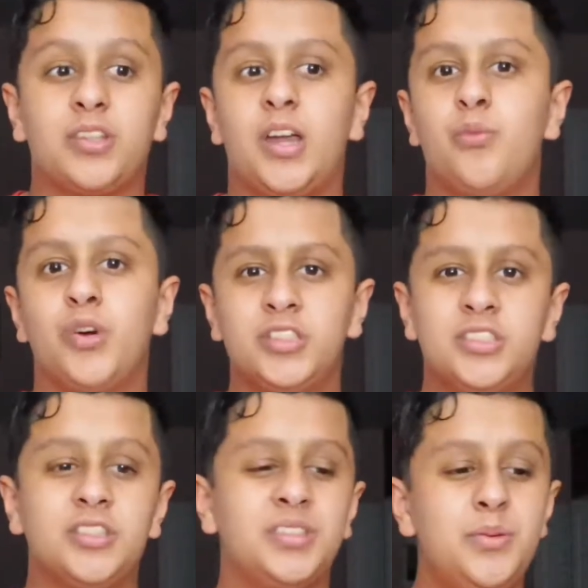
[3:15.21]
I want
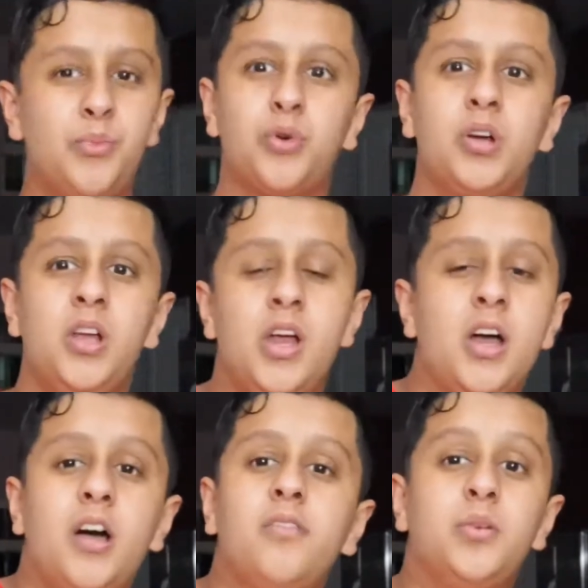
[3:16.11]
to see more
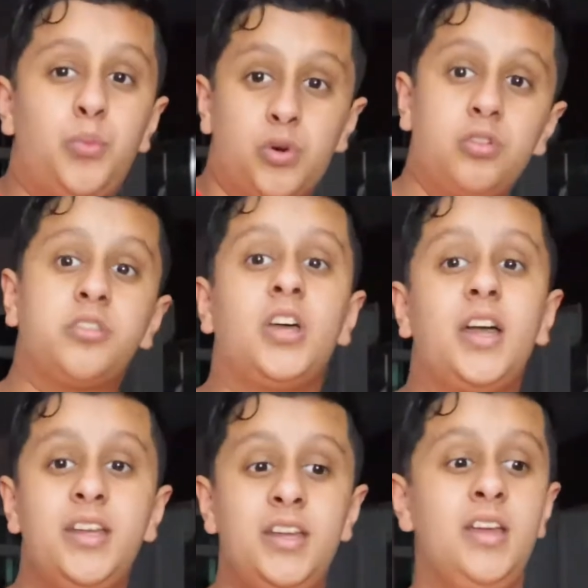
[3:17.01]
of the mortal
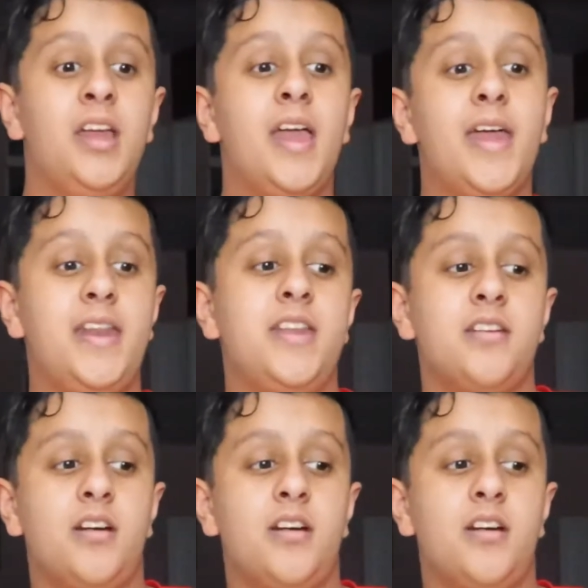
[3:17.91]
side, and